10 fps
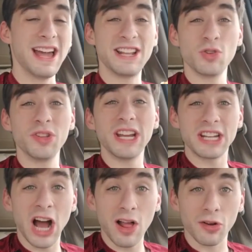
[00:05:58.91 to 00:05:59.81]
It's only a
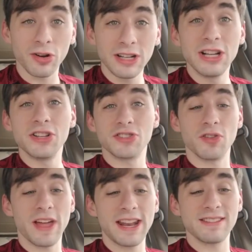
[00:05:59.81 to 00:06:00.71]
dollar, so
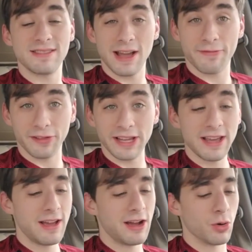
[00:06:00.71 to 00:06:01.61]
that is definitely
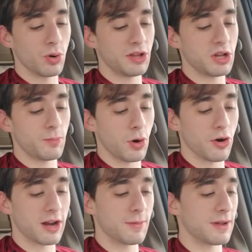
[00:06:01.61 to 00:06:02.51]
a really good
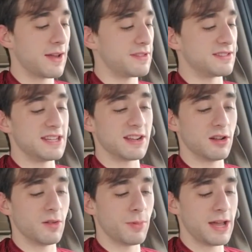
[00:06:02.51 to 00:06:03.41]
bargain. I'm going to have to sneak
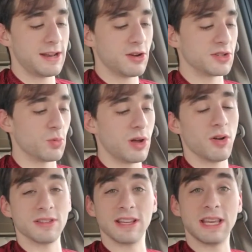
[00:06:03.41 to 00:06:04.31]
another bite in here as well
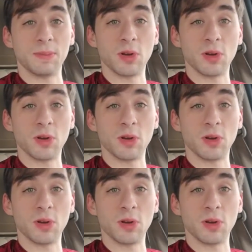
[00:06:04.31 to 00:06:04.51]
because I keep